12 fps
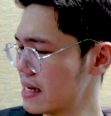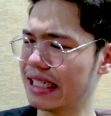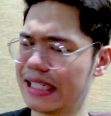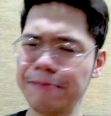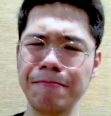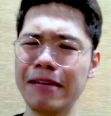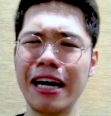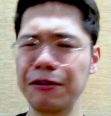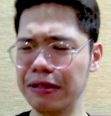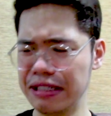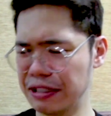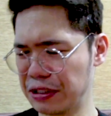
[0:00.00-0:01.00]
I'm not
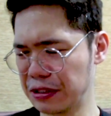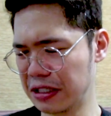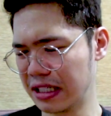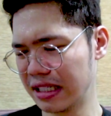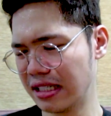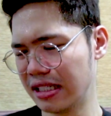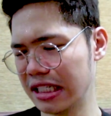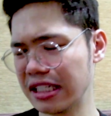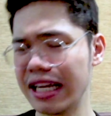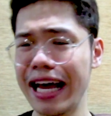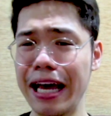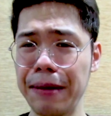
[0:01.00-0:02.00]
really sure. It's just
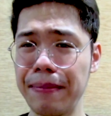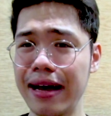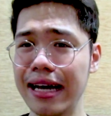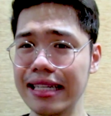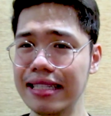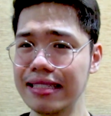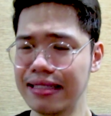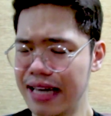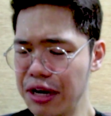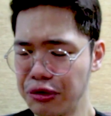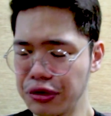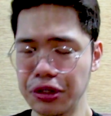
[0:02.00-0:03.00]
an iPad. I
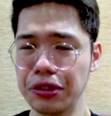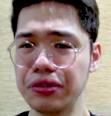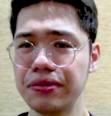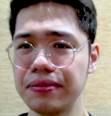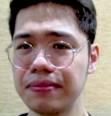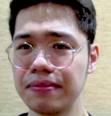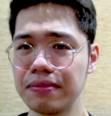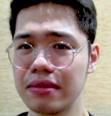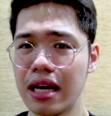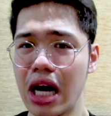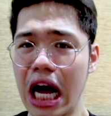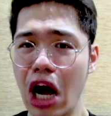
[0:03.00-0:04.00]
don't know.
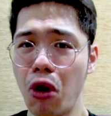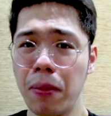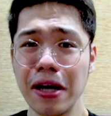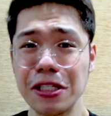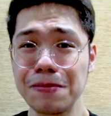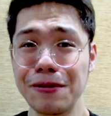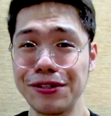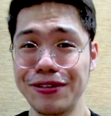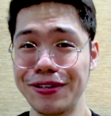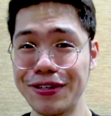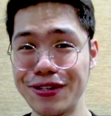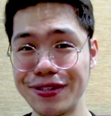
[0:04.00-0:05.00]
How am I supposed
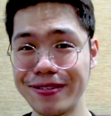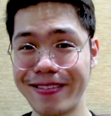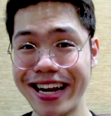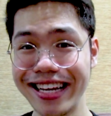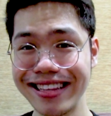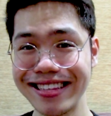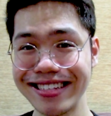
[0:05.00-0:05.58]
to know, right?